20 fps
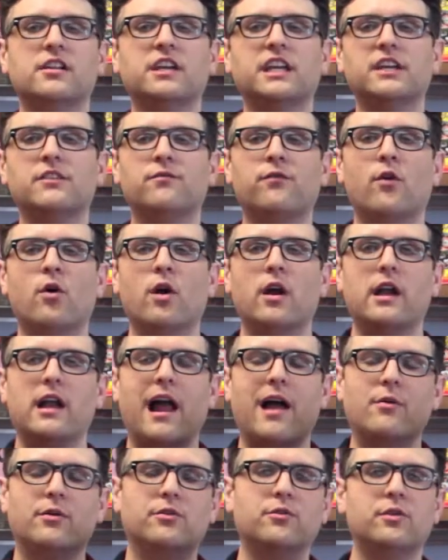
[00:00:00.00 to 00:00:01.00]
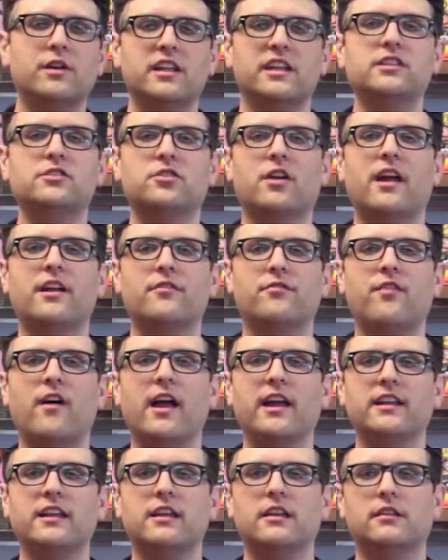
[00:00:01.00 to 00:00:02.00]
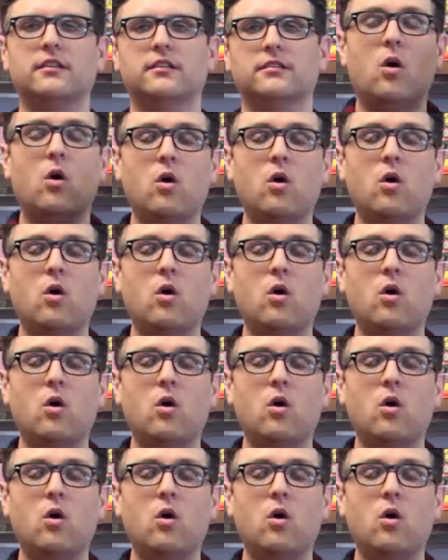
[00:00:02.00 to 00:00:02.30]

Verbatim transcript: looking for it, I would really try to find it.